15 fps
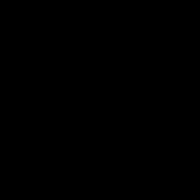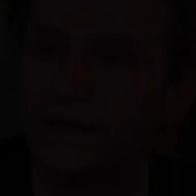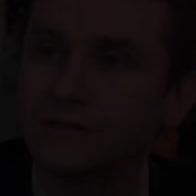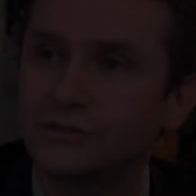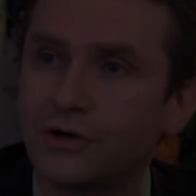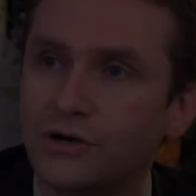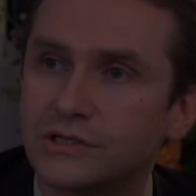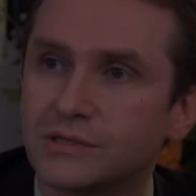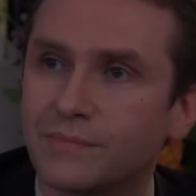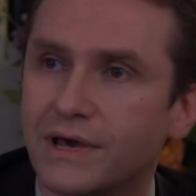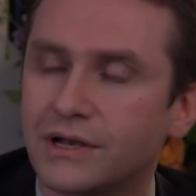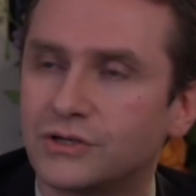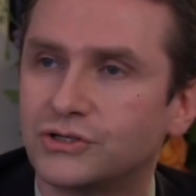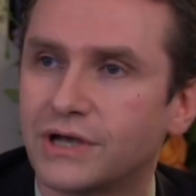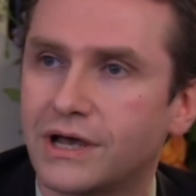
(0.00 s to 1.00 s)
Head Start is about
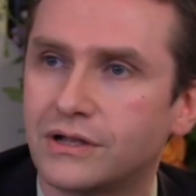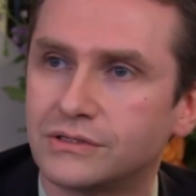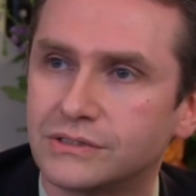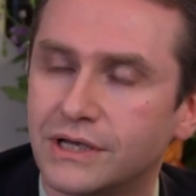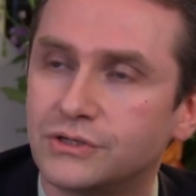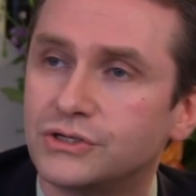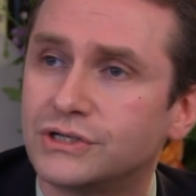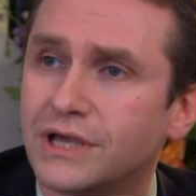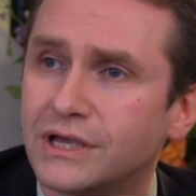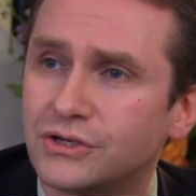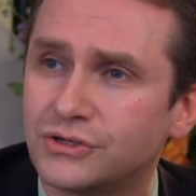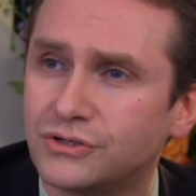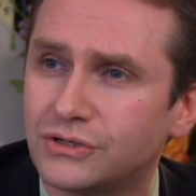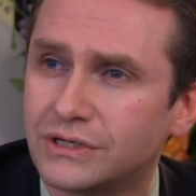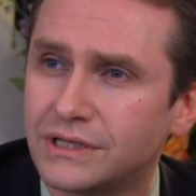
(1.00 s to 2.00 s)
a child's
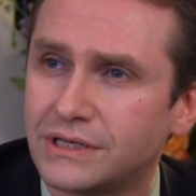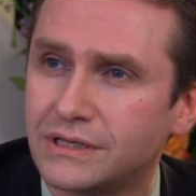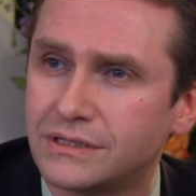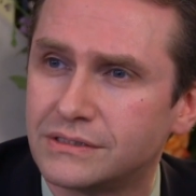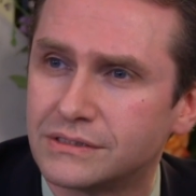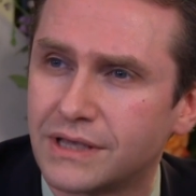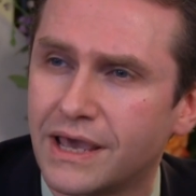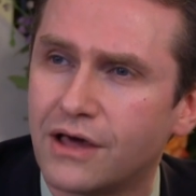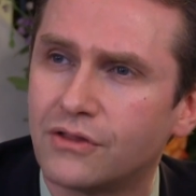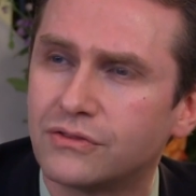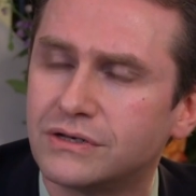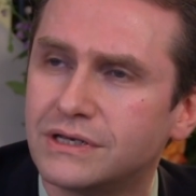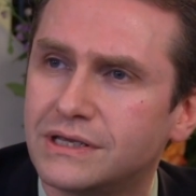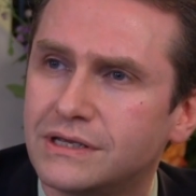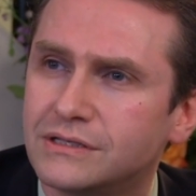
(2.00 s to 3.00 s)
educational needs,
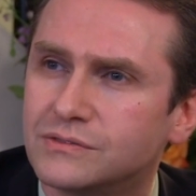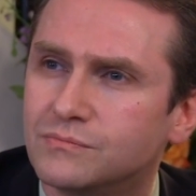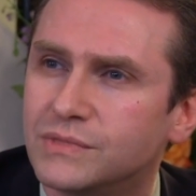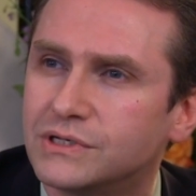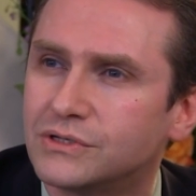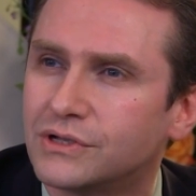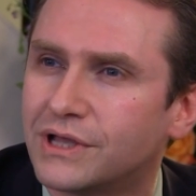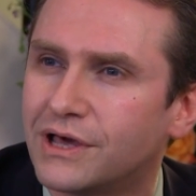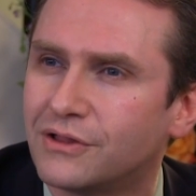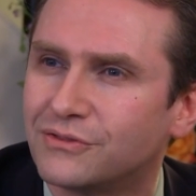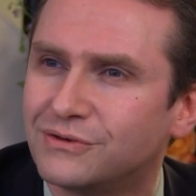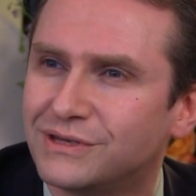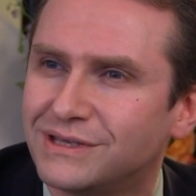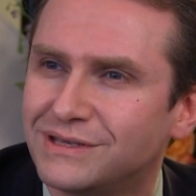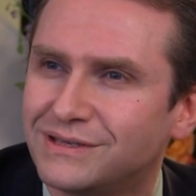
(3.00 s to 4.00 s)
health needs, mental health
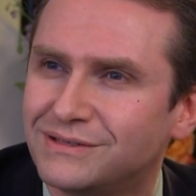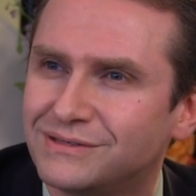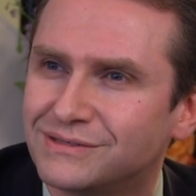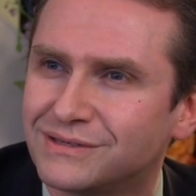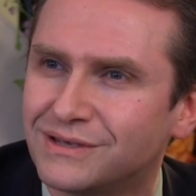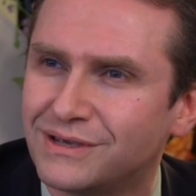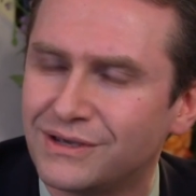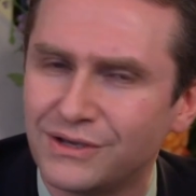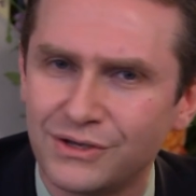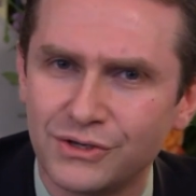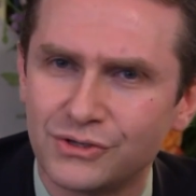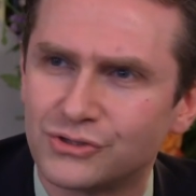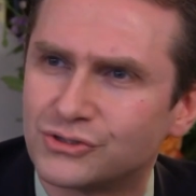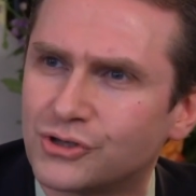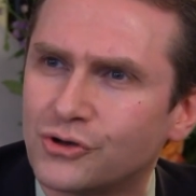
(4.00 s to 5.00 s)
needs,
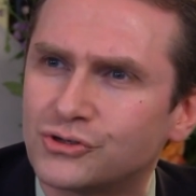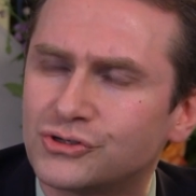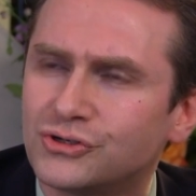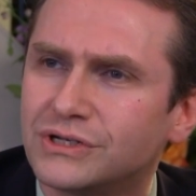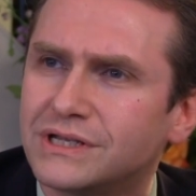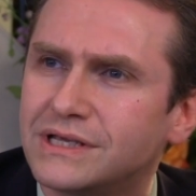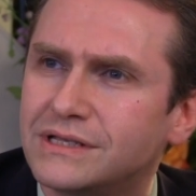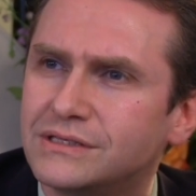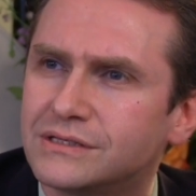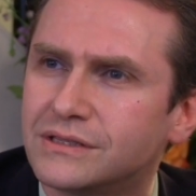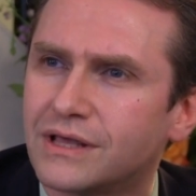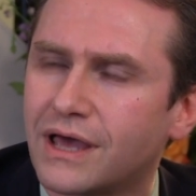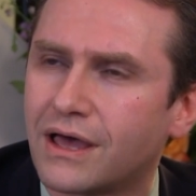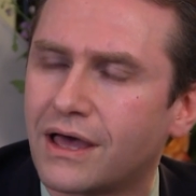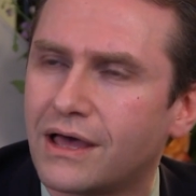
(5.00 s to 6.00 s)
social needs in
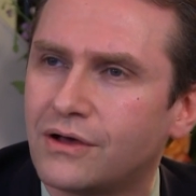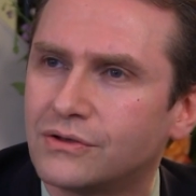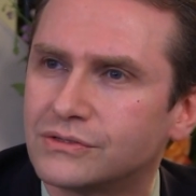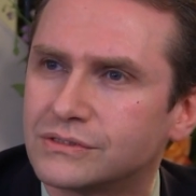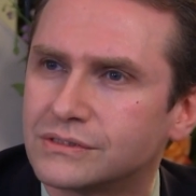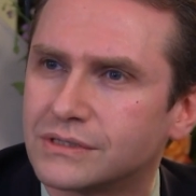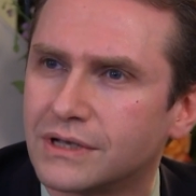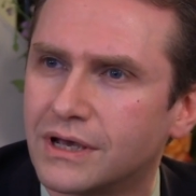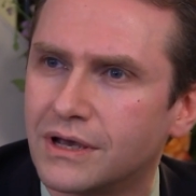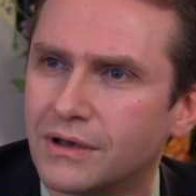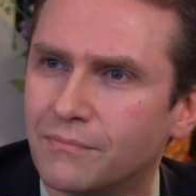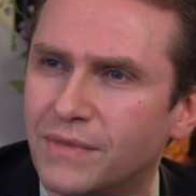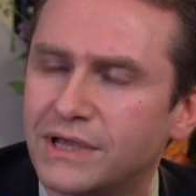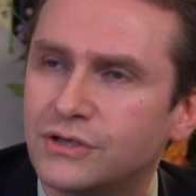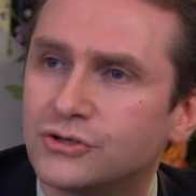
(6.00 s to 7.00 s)
the house,
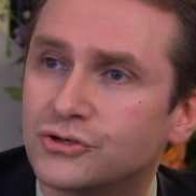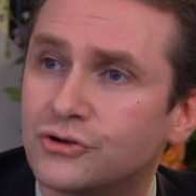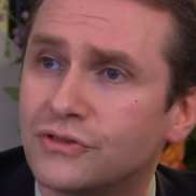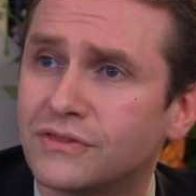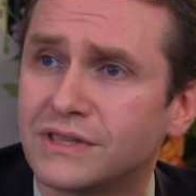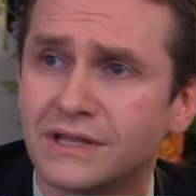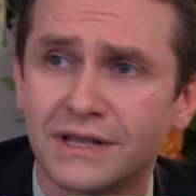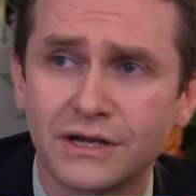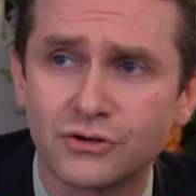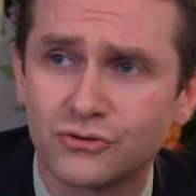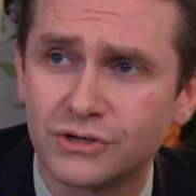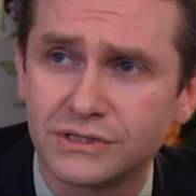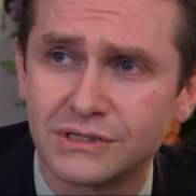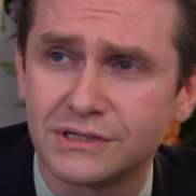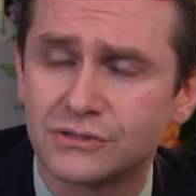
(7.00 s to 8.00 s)
making sure that the
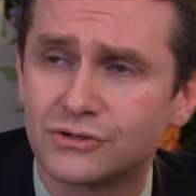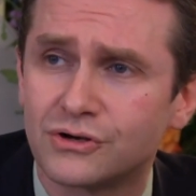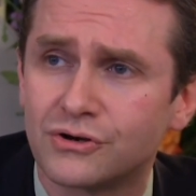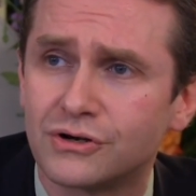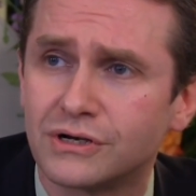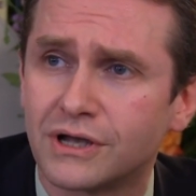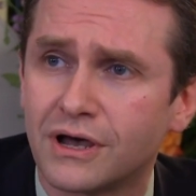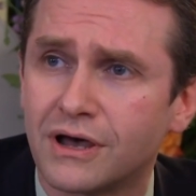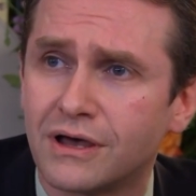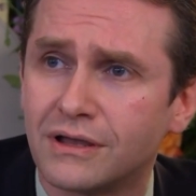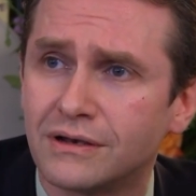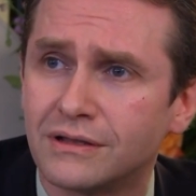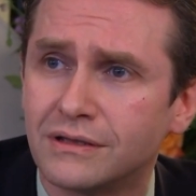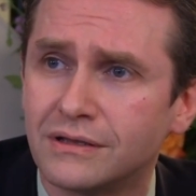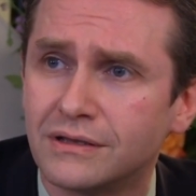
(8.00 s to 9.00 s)
electricity is turned
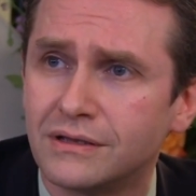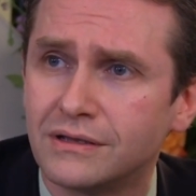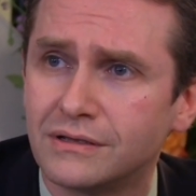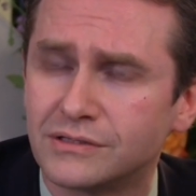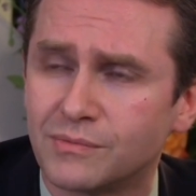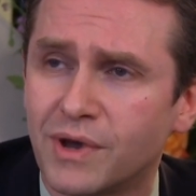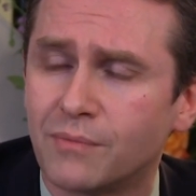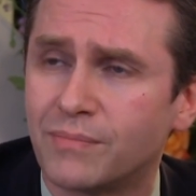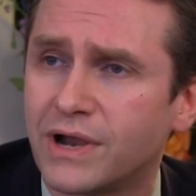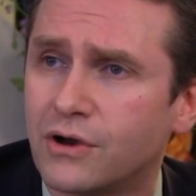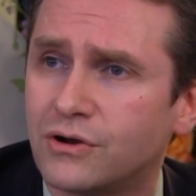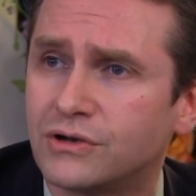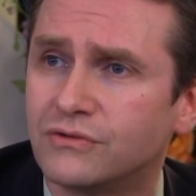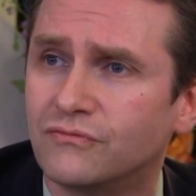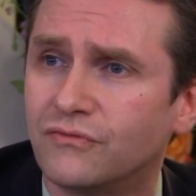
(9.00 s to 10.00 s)
on. It's about
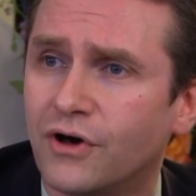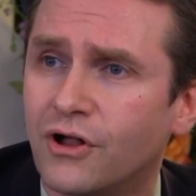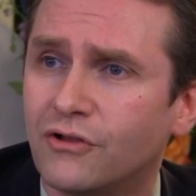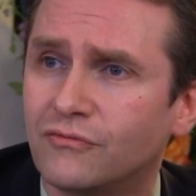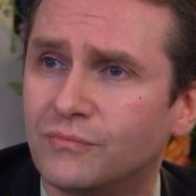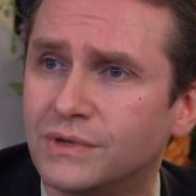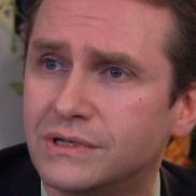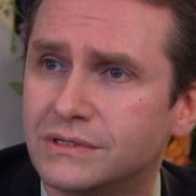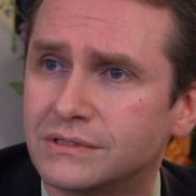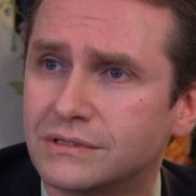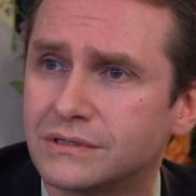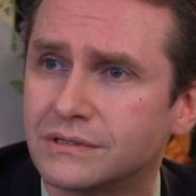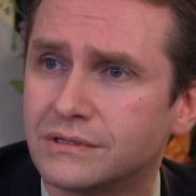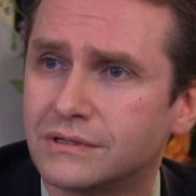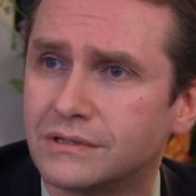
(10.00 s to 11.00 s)
parent involvement.
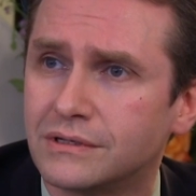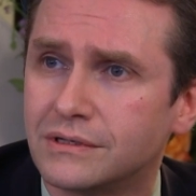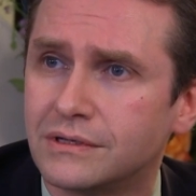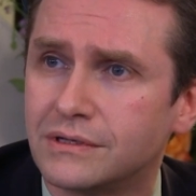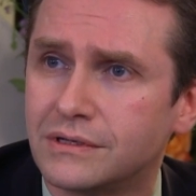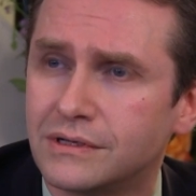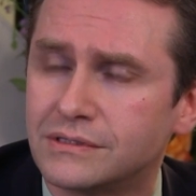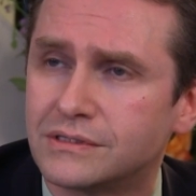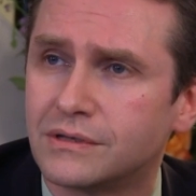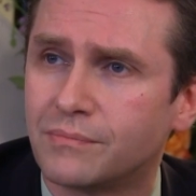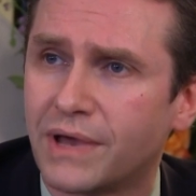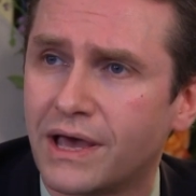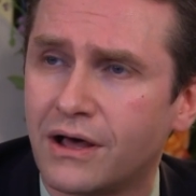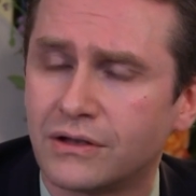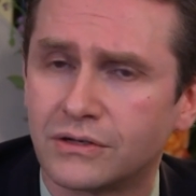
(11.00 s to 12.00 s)
It's
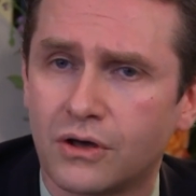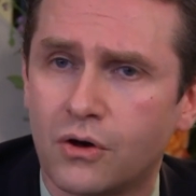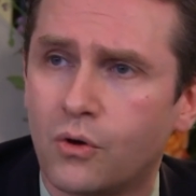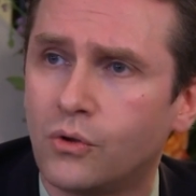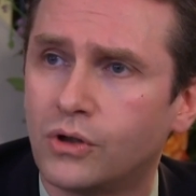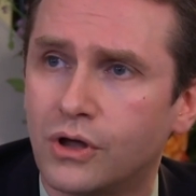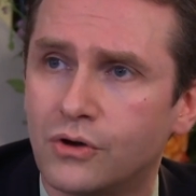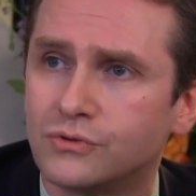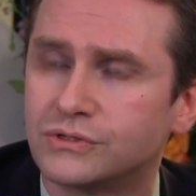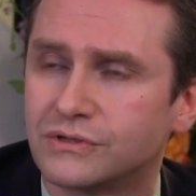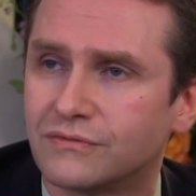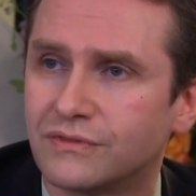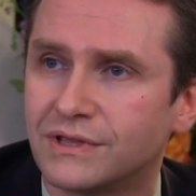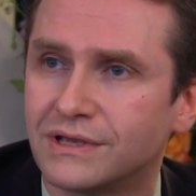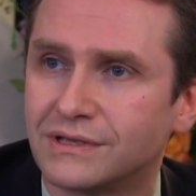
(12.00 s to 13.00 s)
about a whole host
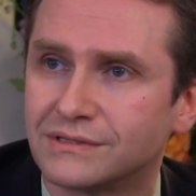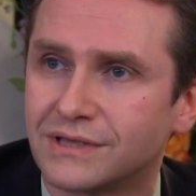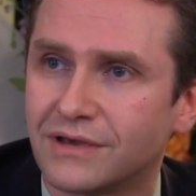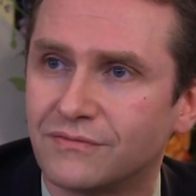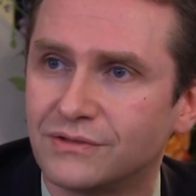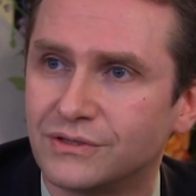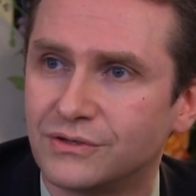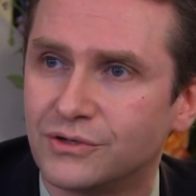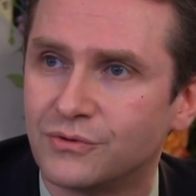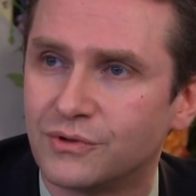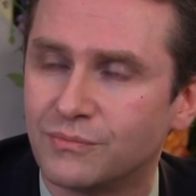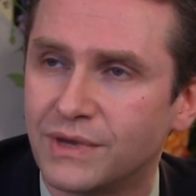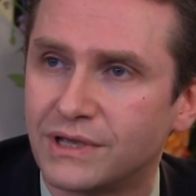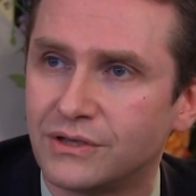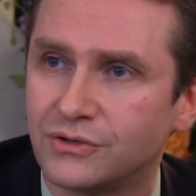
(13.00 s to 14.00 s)
of things having to do
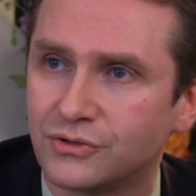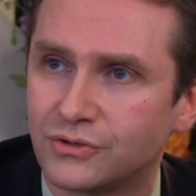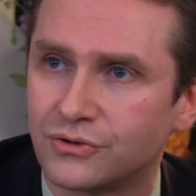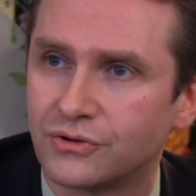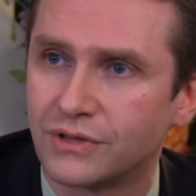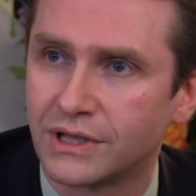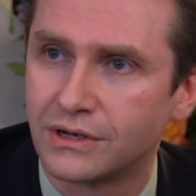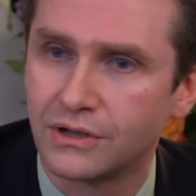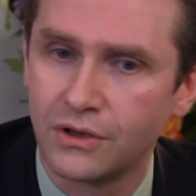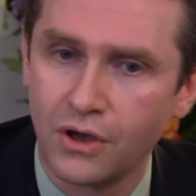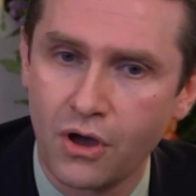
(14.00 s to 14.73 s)
with making sure that